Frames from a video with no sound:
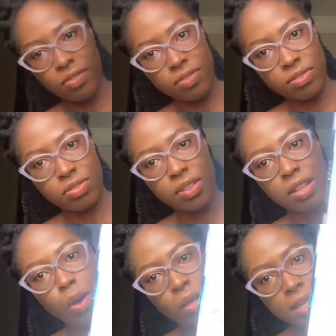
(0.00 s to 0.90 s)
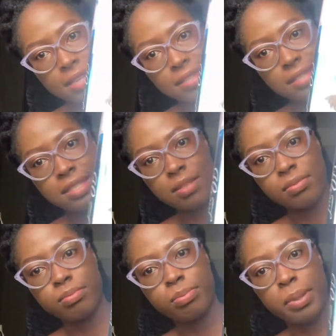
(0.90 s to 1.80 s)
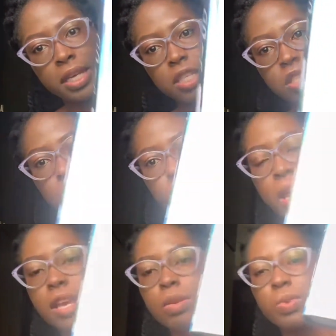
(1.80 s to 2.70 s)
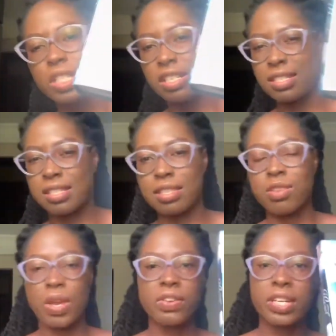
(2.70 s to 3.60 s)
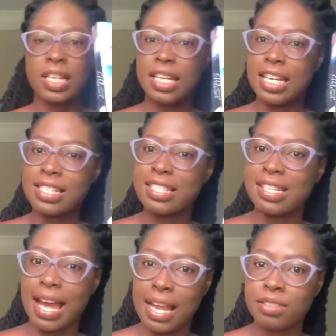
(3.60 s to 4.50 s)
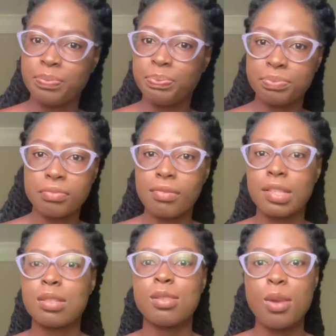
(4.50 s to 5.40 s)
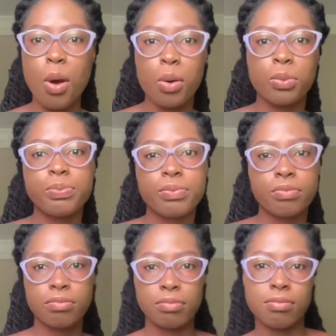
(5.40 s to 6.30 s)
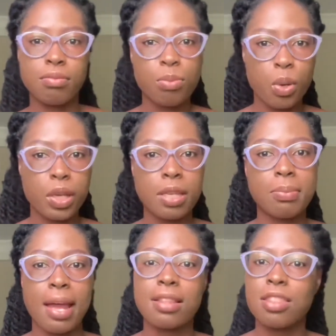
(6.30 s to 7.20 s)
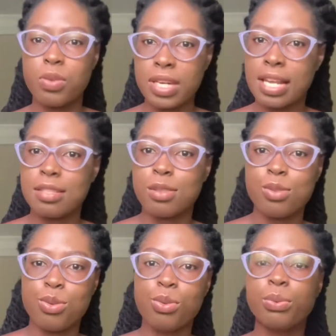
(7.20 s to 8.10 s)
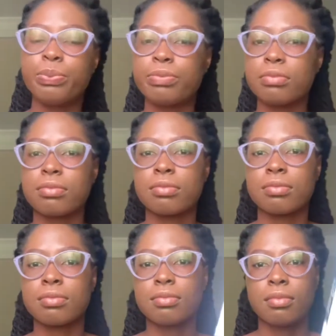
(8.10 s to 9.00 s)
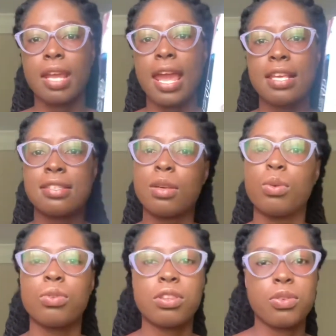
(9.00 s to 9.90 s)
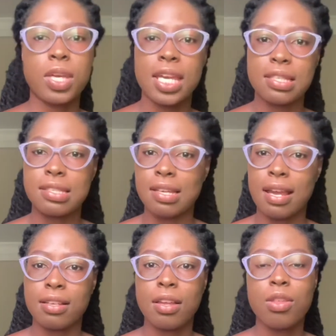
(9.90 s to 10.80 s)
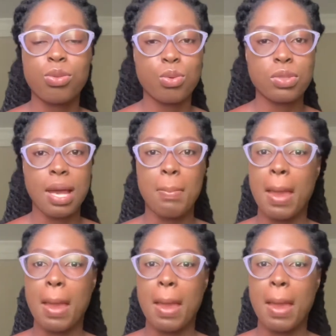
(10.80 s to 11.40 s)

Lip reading: the longest page, which is 389. So Broken Man 392, Hazel 389. Those are my